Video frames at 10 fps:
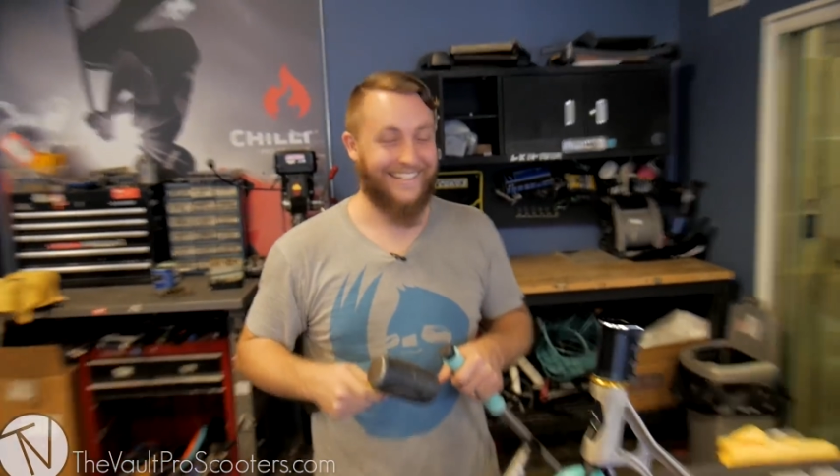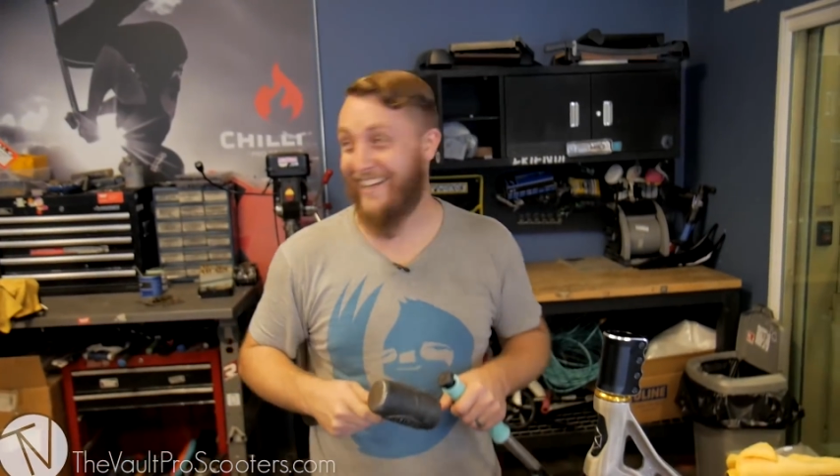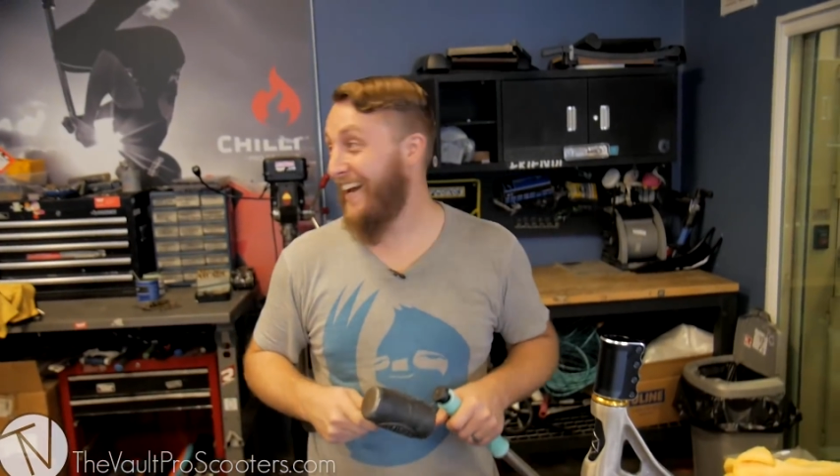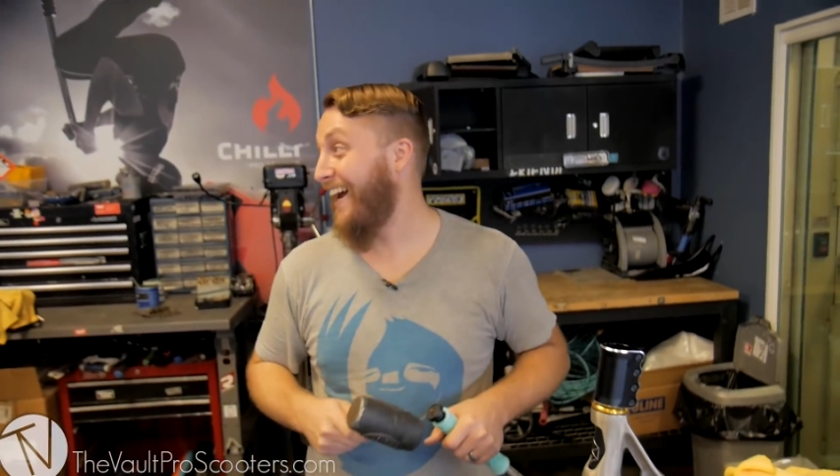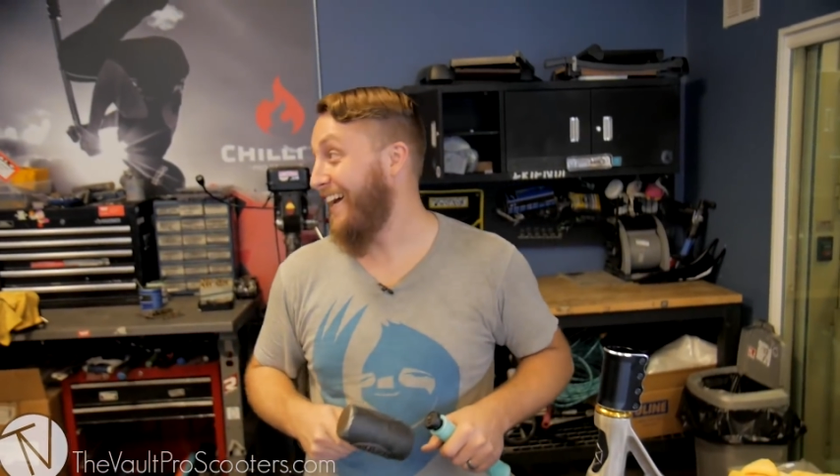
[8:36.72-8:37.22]

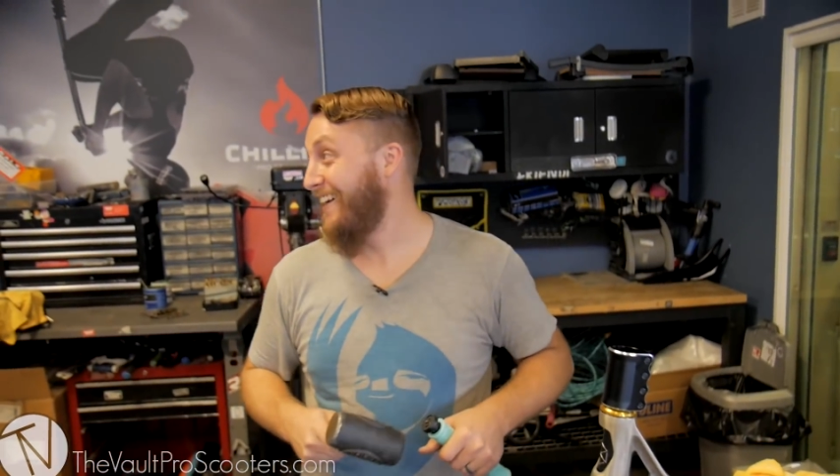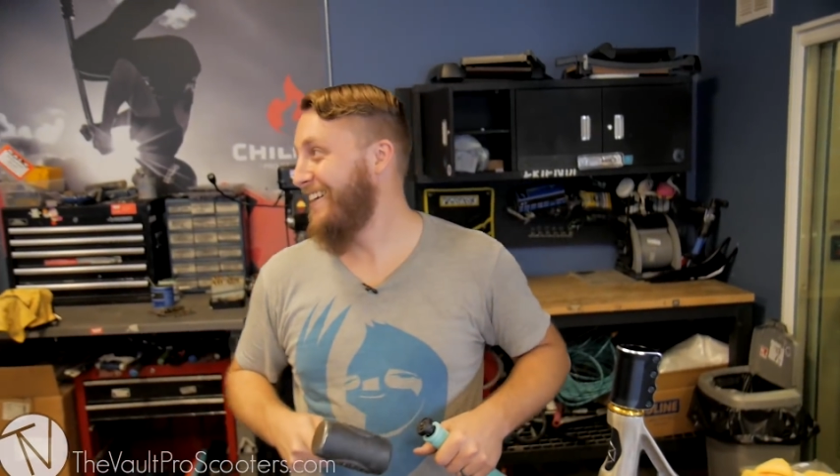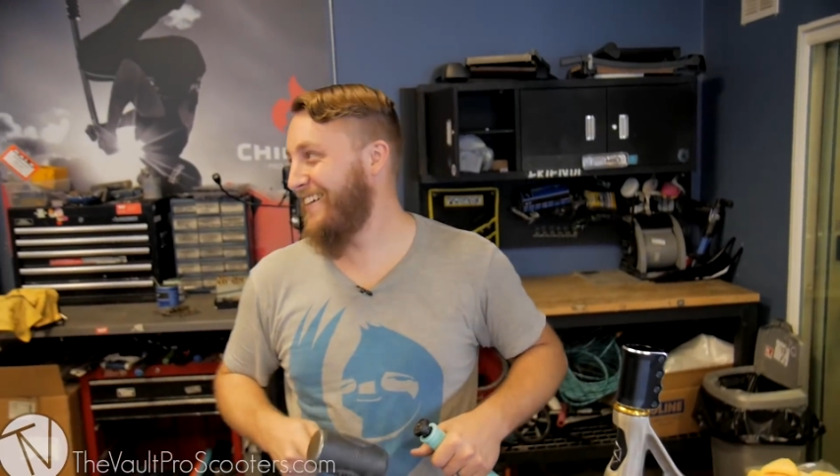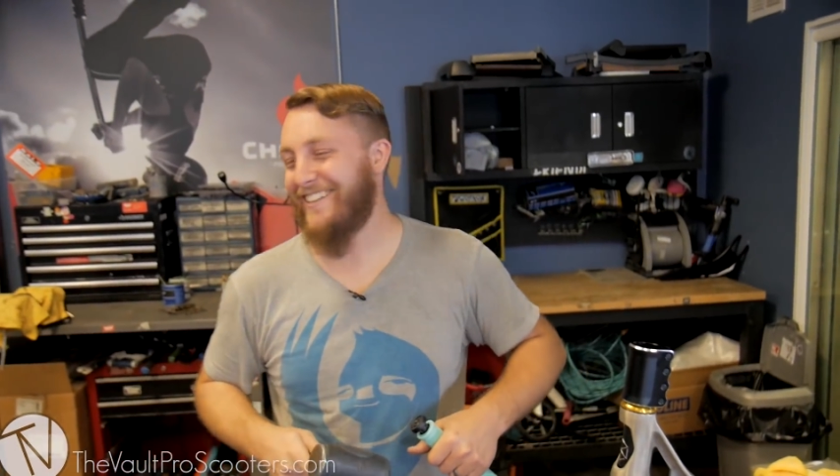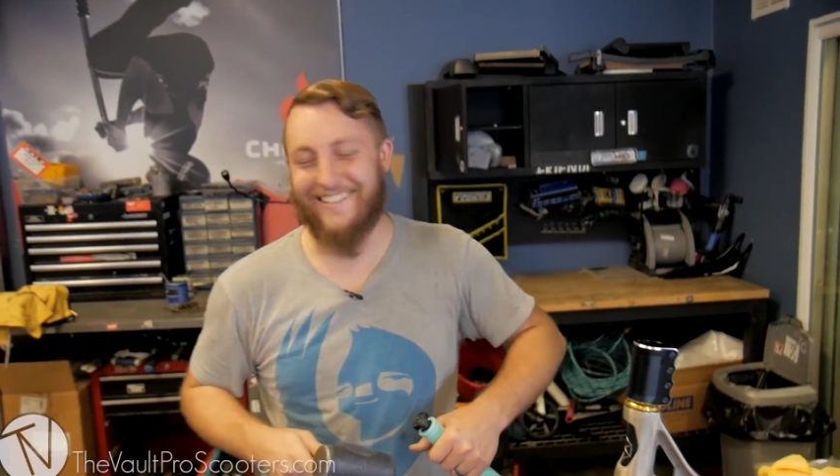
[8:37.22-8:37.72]
Yeah,
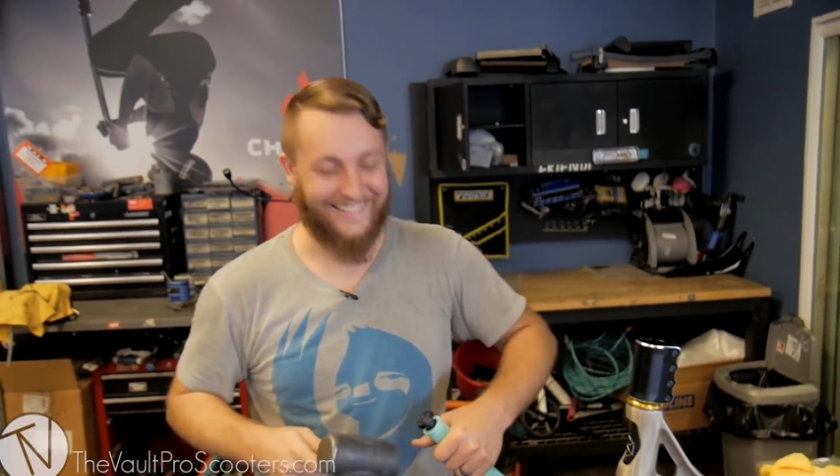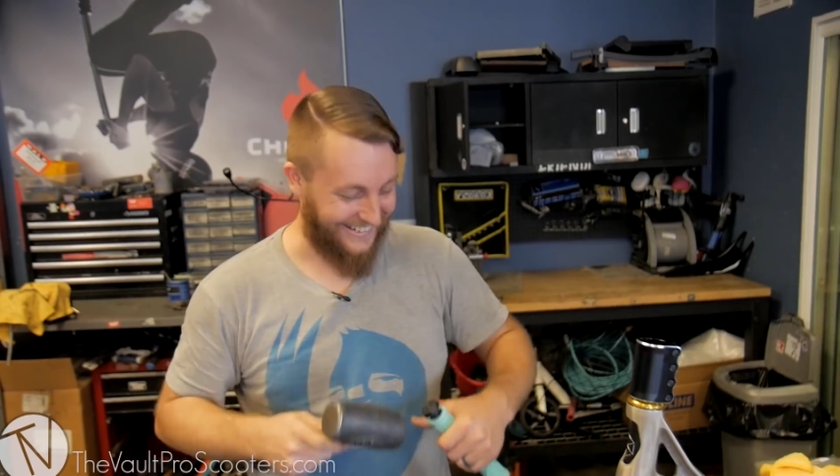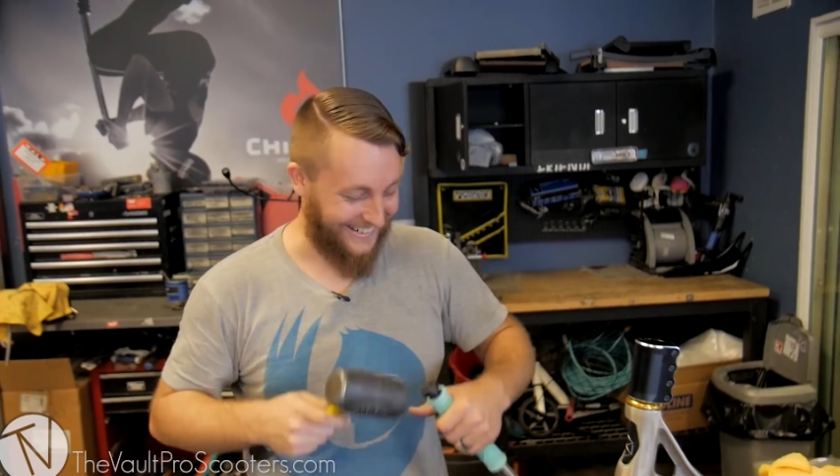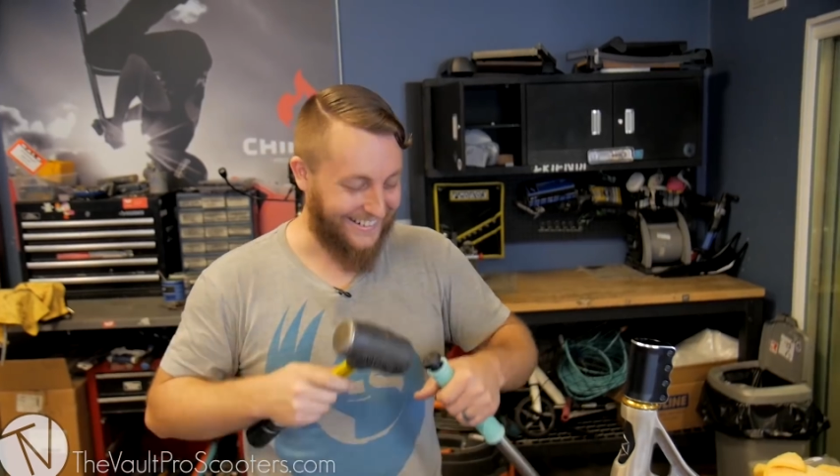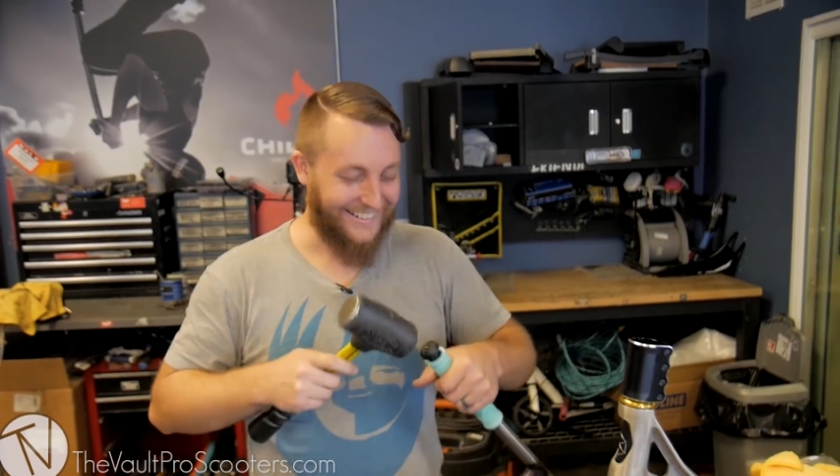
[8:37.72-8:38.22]

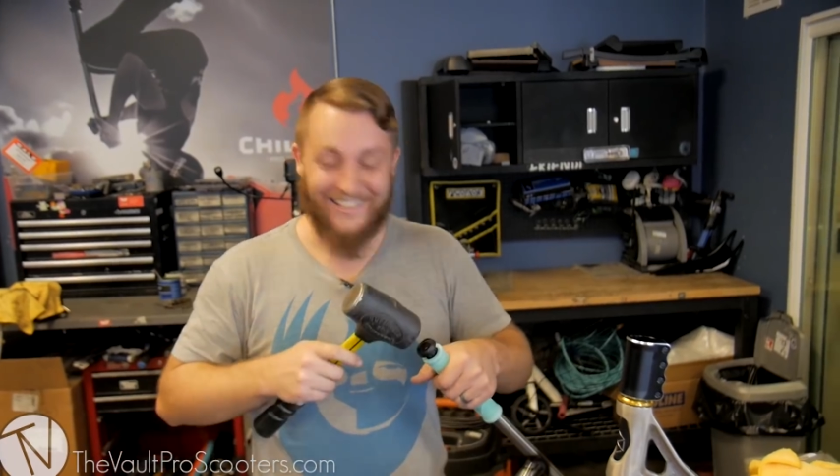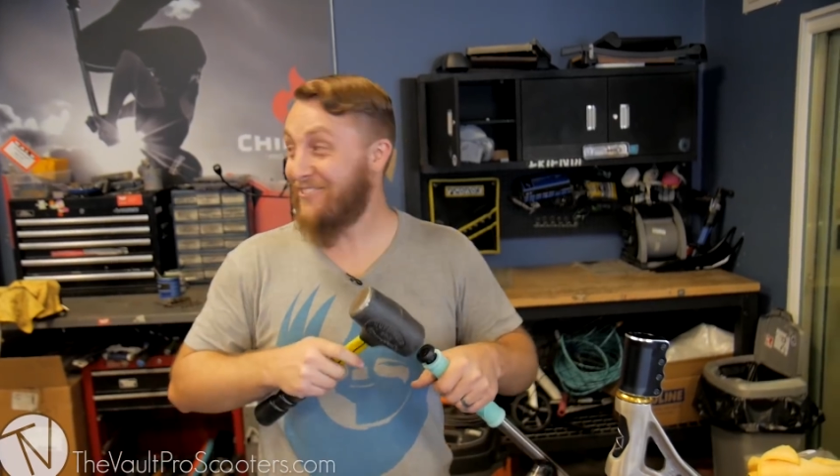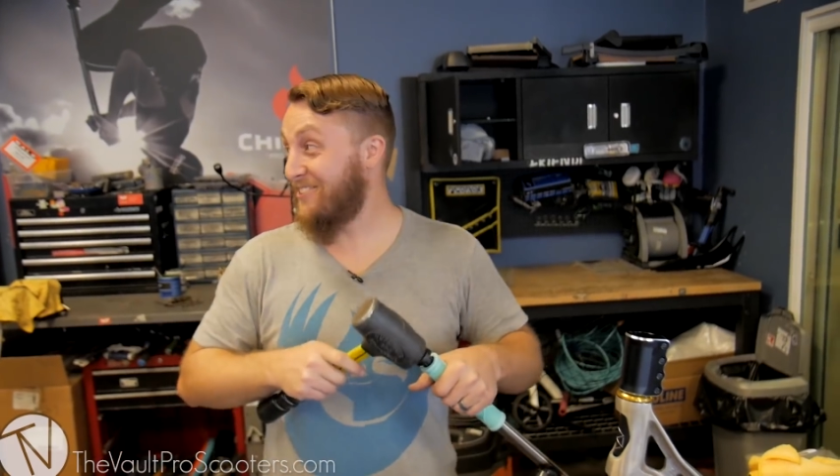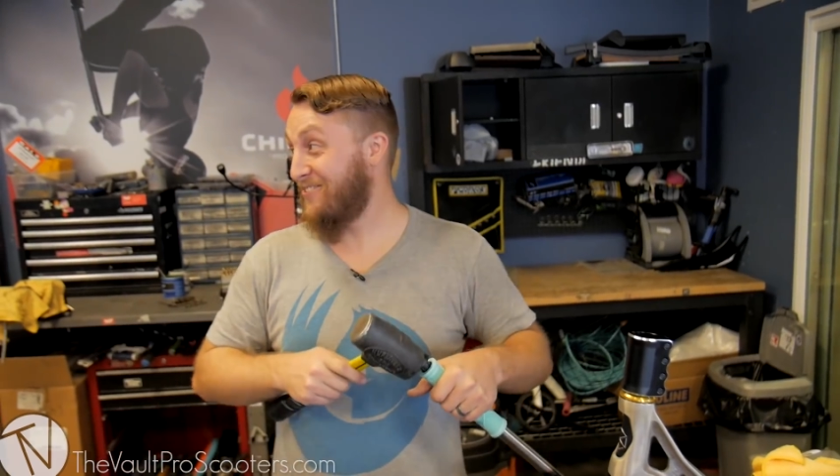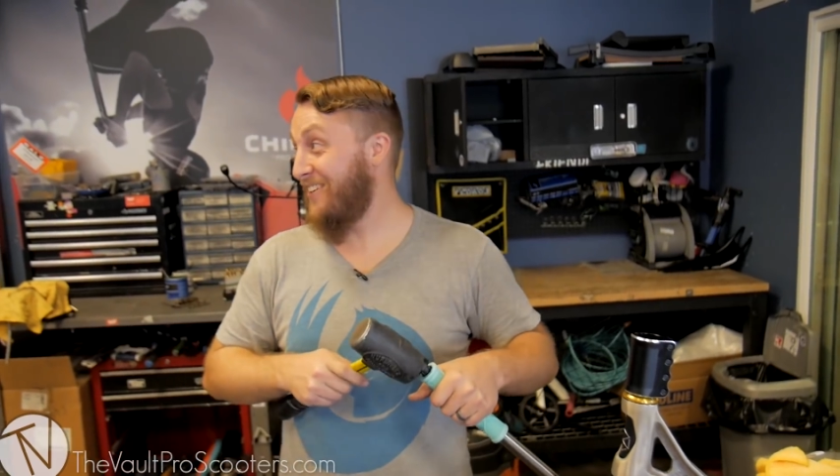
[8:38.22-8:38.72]
he
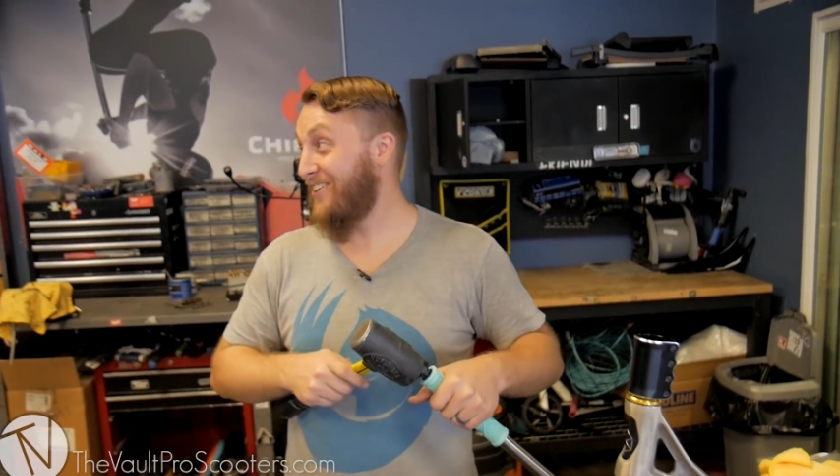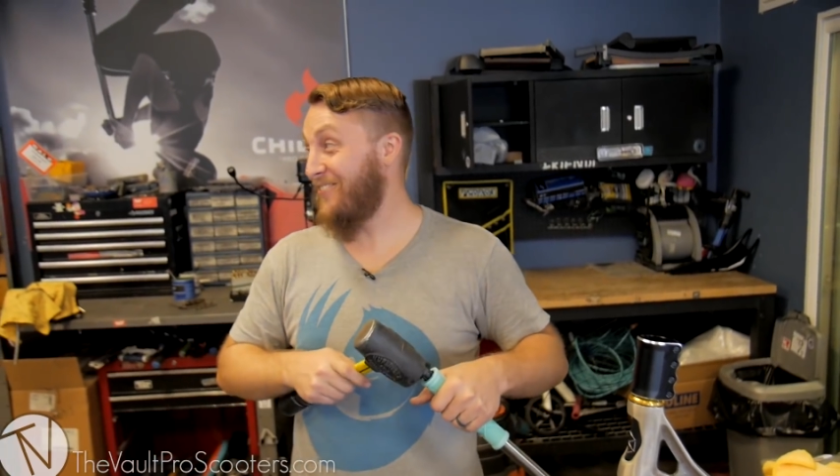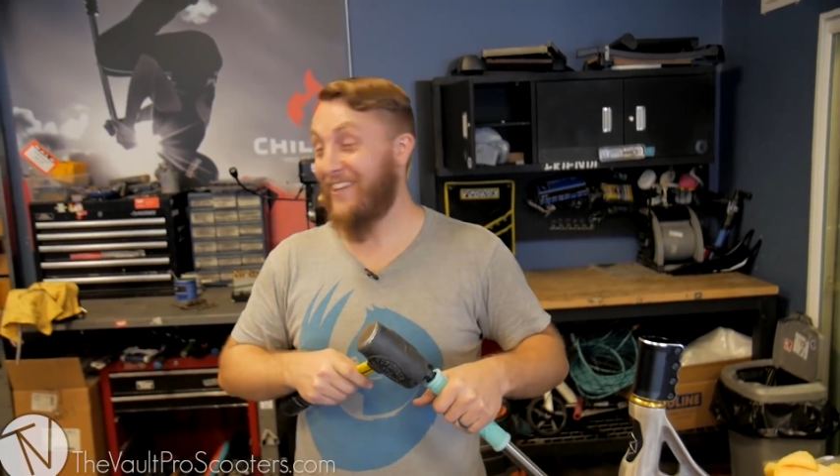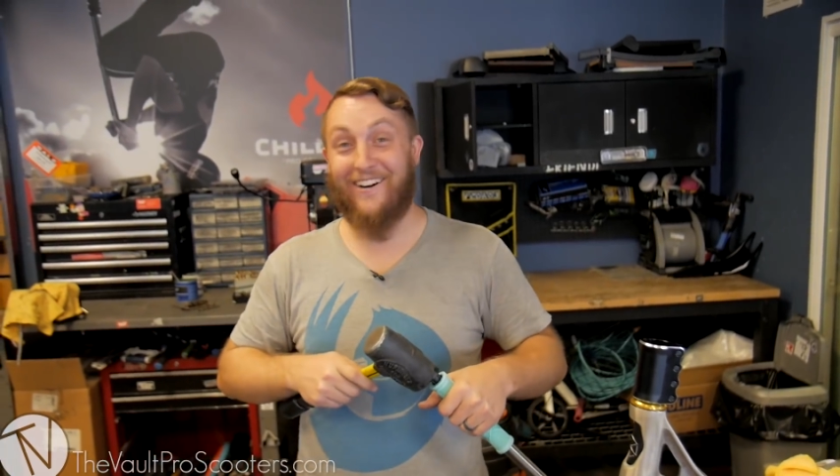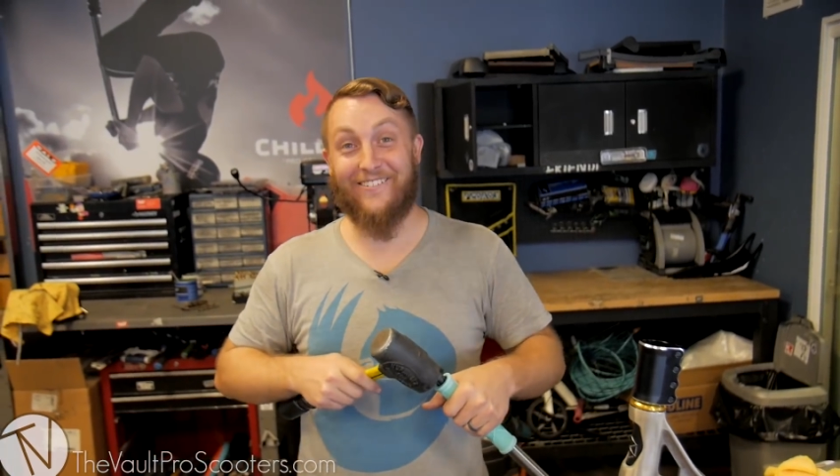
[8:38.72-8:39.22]
wasn't ready
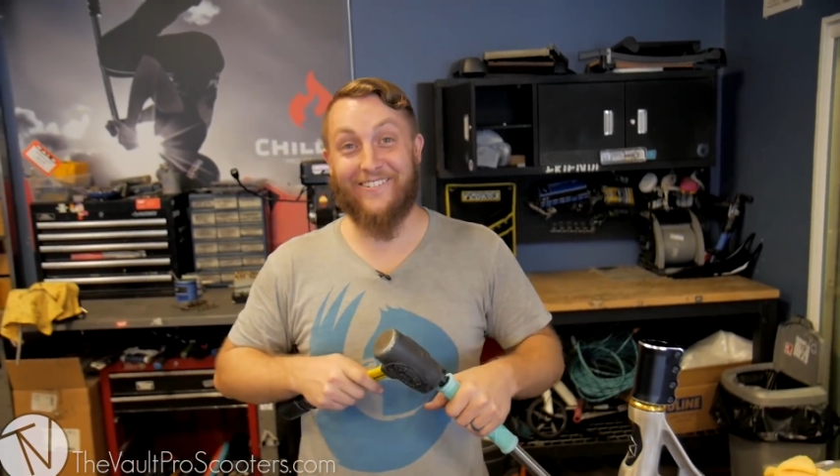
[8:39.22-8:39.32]
for that